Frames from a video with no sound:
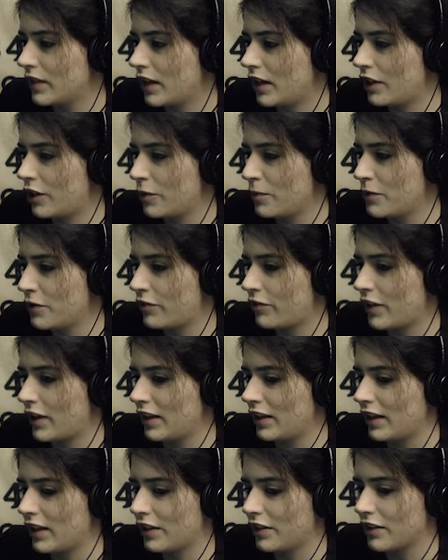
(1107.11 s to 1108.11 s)
I hope you're
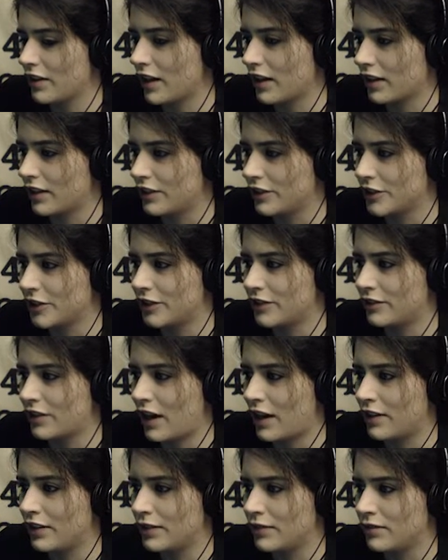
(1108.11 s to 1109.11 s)
friendly and you're not going to turn
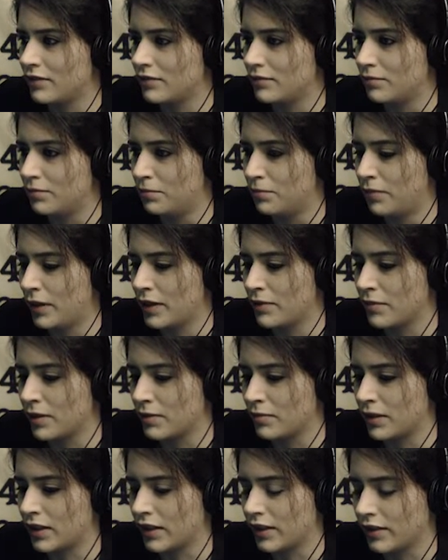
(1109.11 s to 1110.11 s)
around and bite
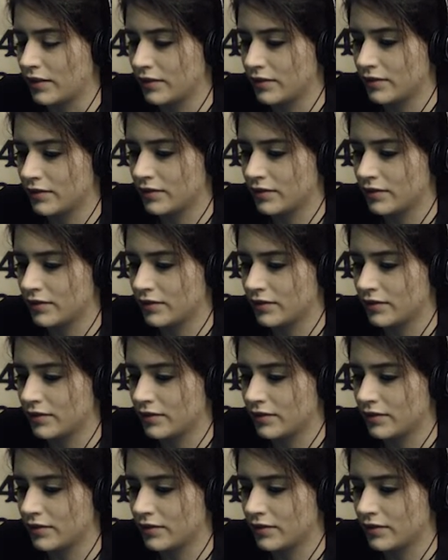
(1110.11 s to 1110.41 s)
my butt.